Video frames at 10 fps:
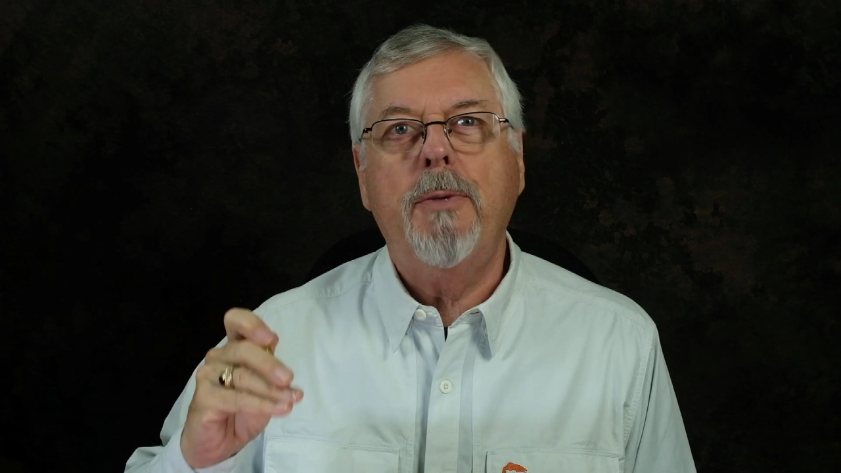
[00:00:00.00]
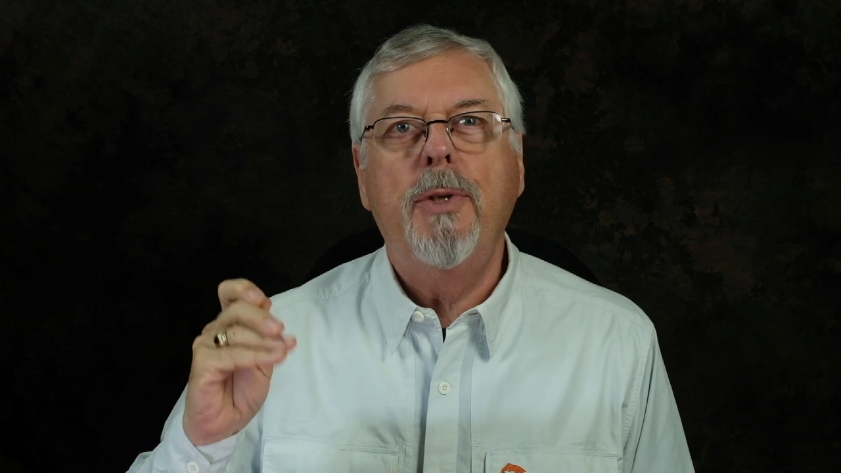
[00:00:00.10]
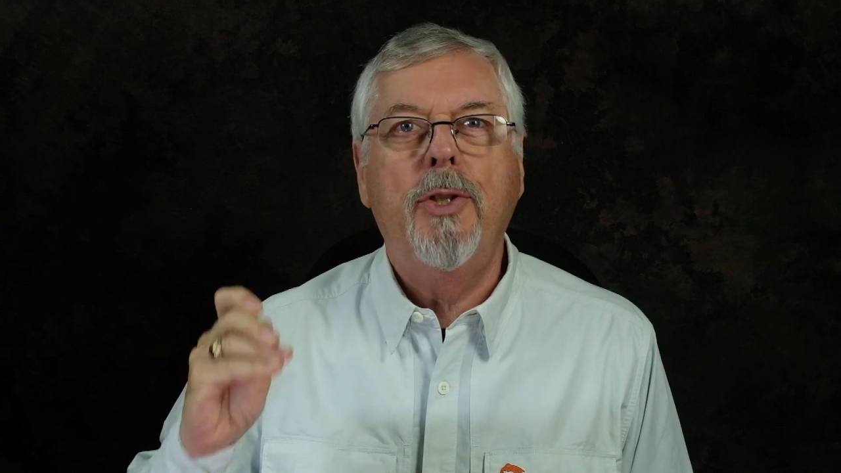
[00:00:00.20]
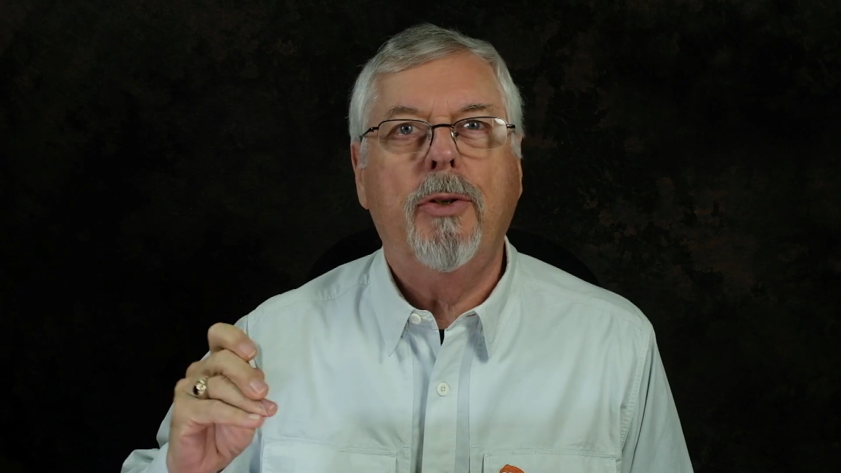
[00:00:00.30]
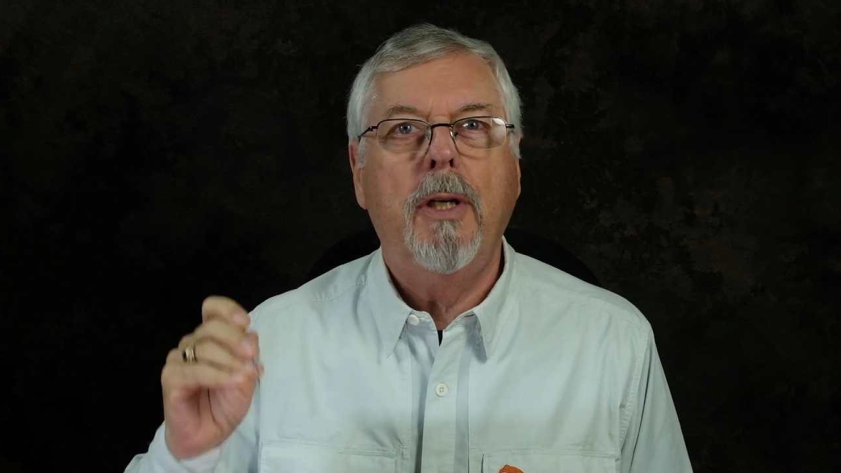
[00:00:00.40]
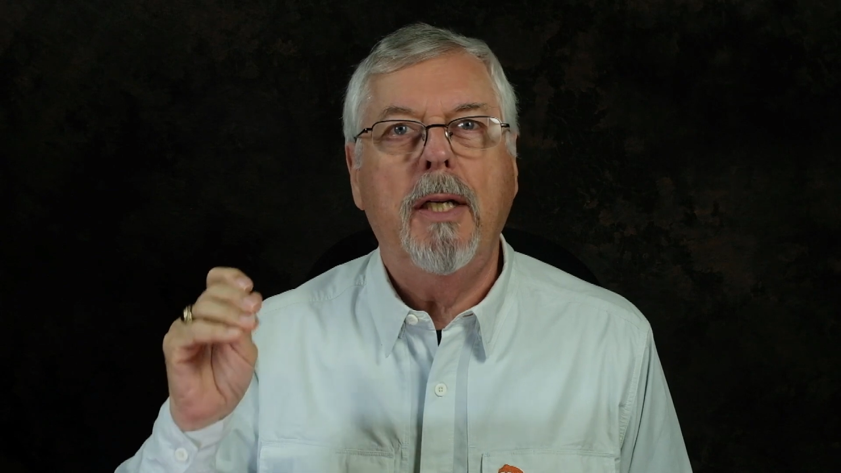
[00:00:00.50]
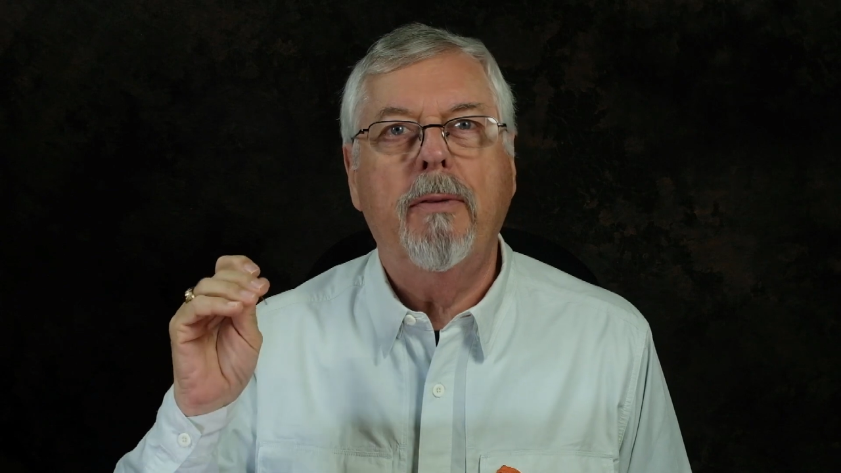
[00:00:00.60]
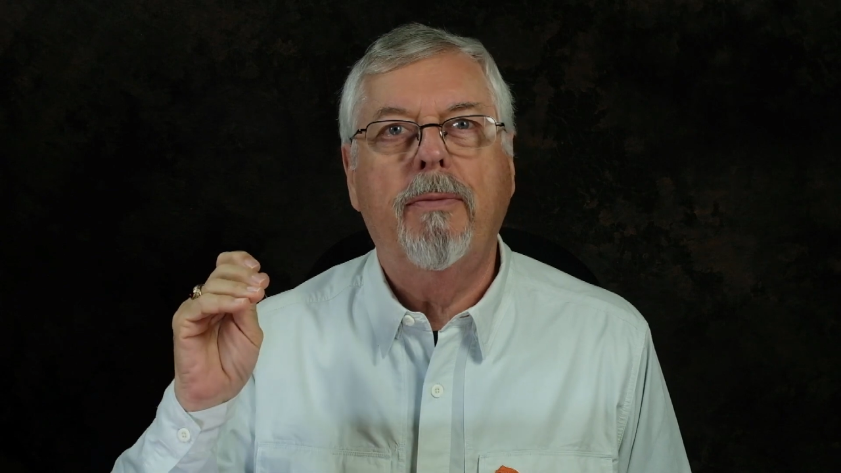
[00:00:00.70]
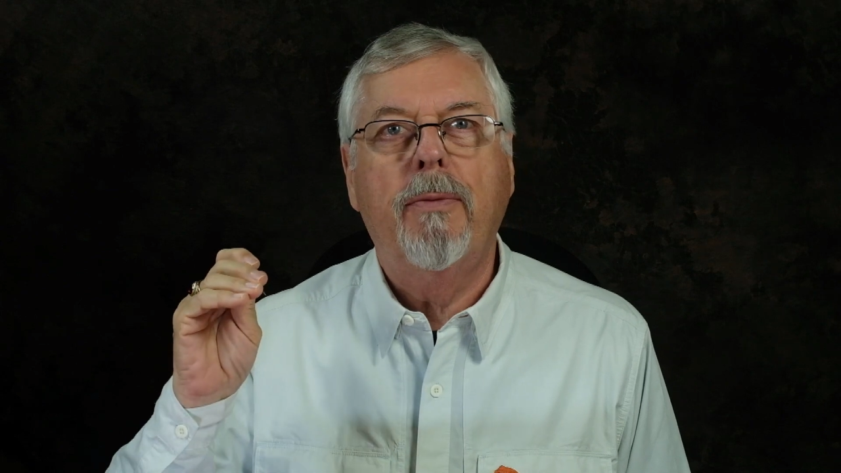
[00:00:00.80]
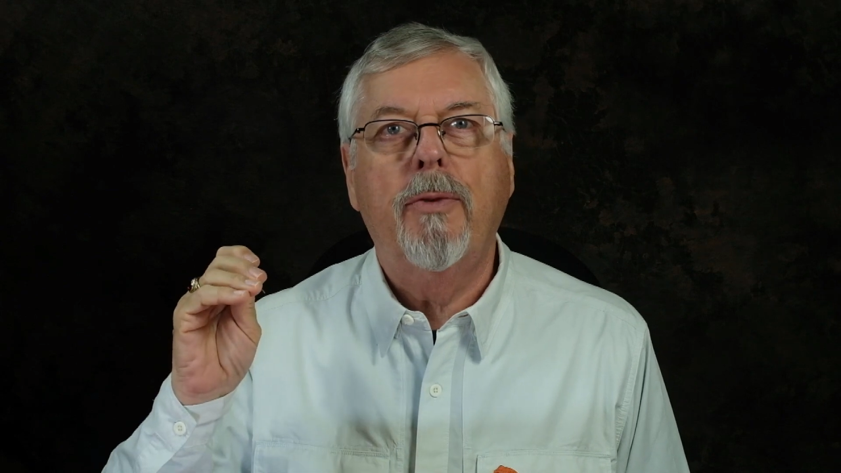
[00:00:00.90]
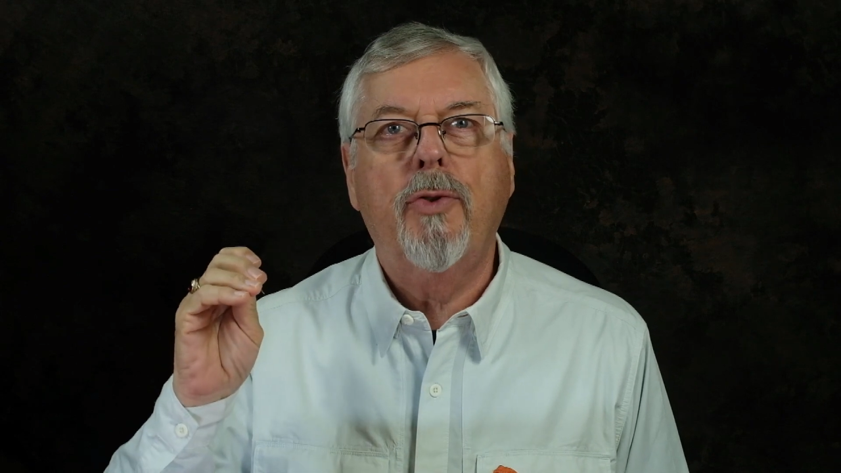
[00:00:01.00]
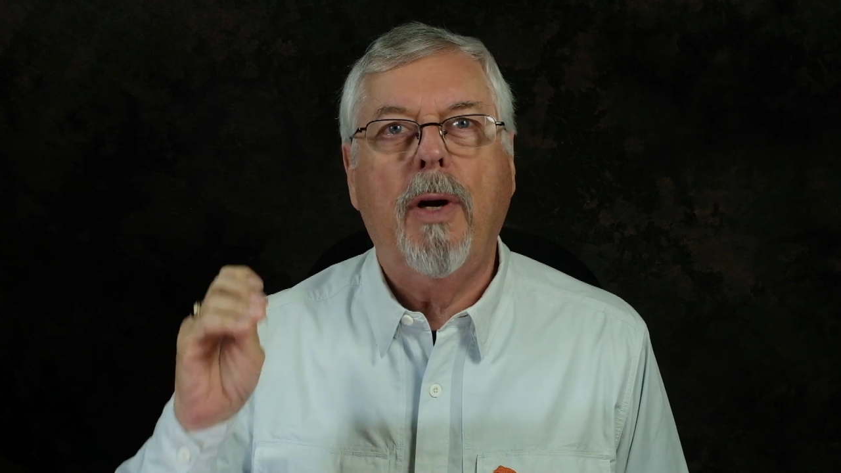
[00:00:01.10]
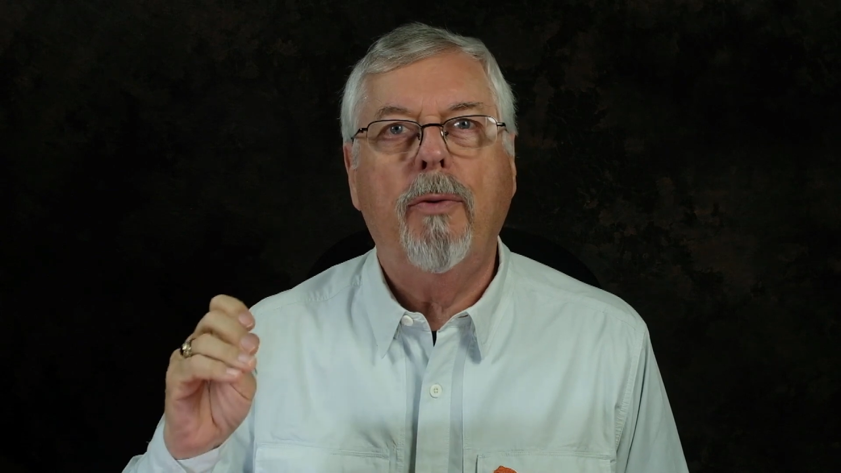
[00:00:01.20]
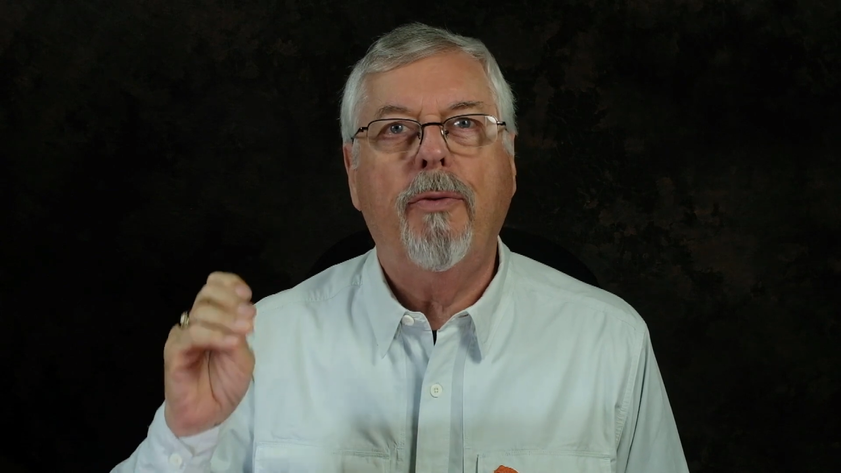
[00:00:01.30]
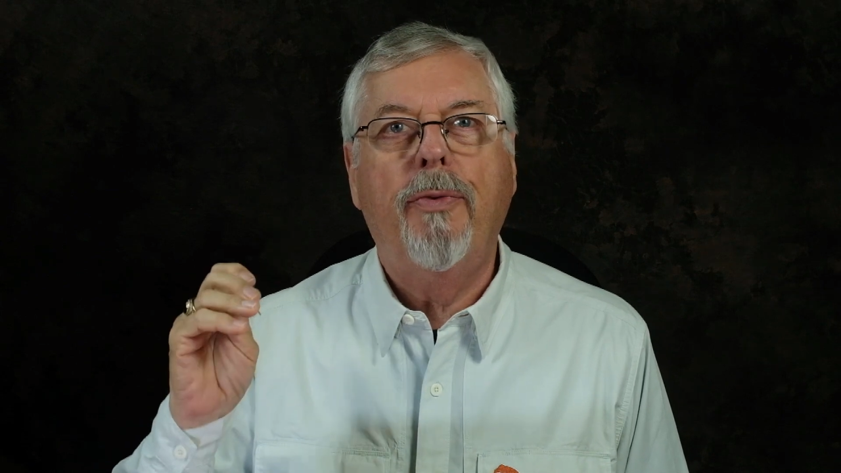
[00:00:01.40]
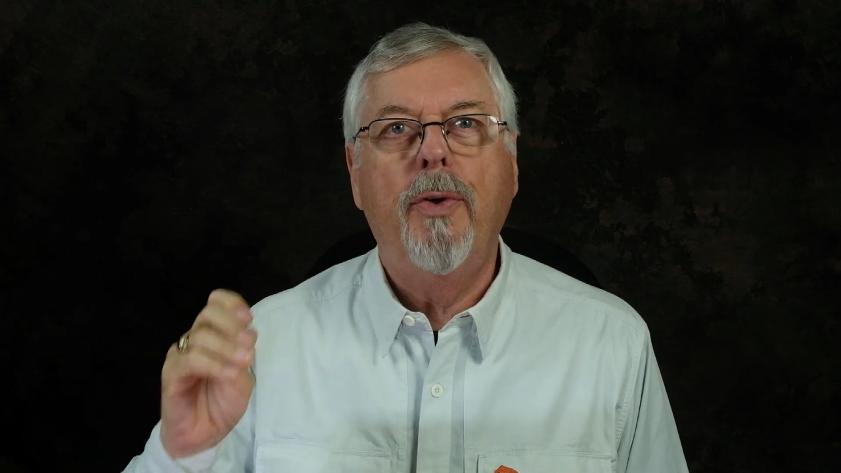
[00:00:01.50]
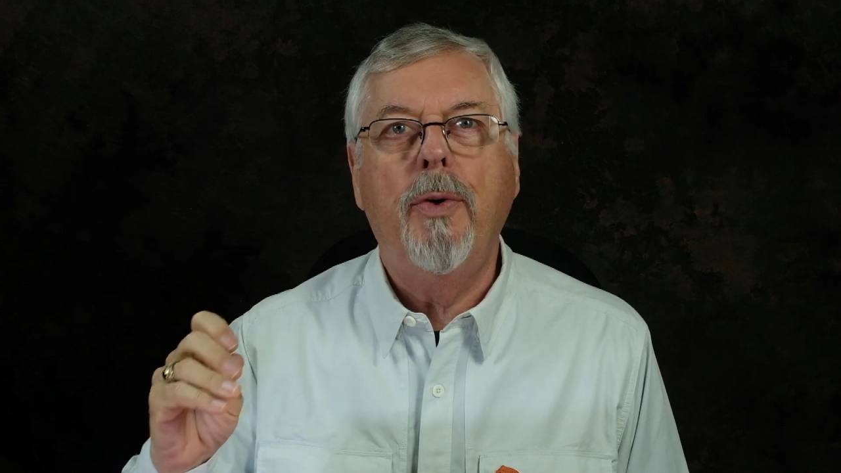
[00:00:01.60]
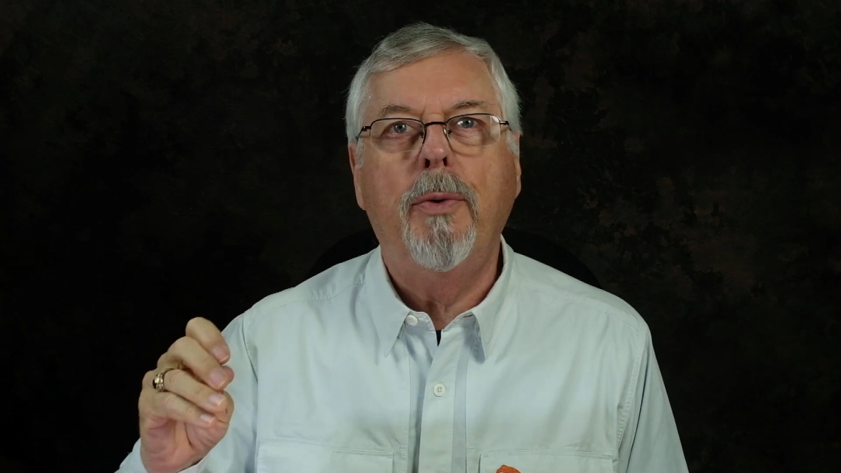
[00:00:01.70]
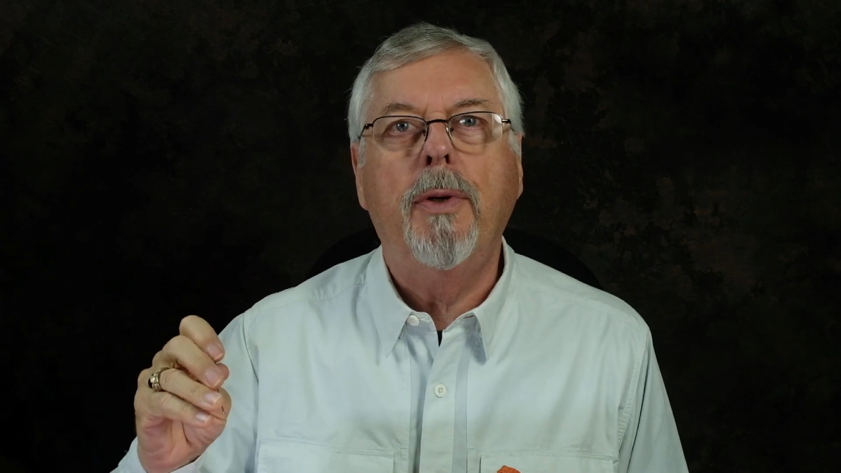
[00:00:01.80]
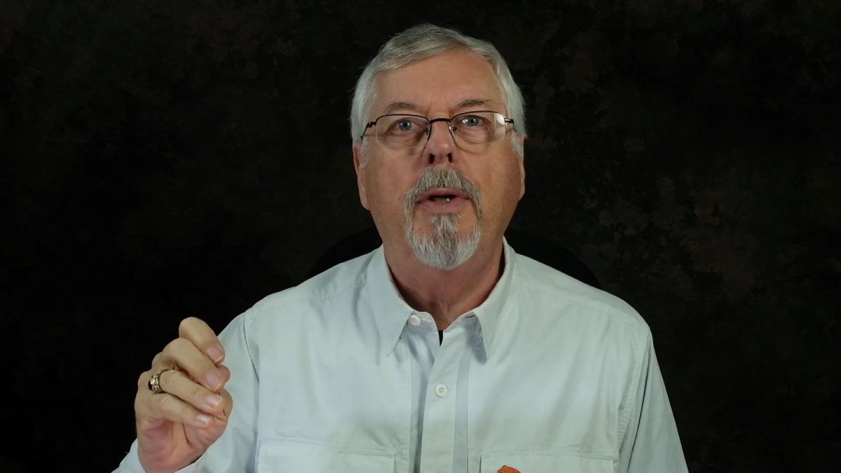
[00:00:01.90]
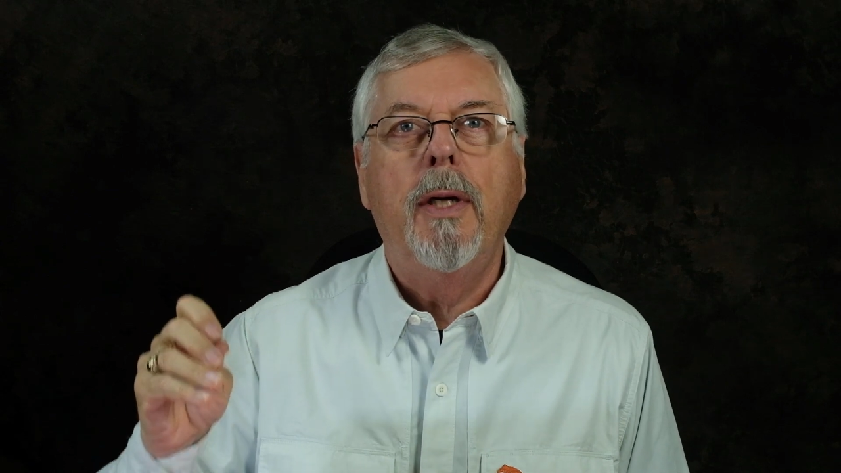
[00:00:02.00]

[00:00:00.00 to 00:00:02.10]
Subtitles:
majority of trout food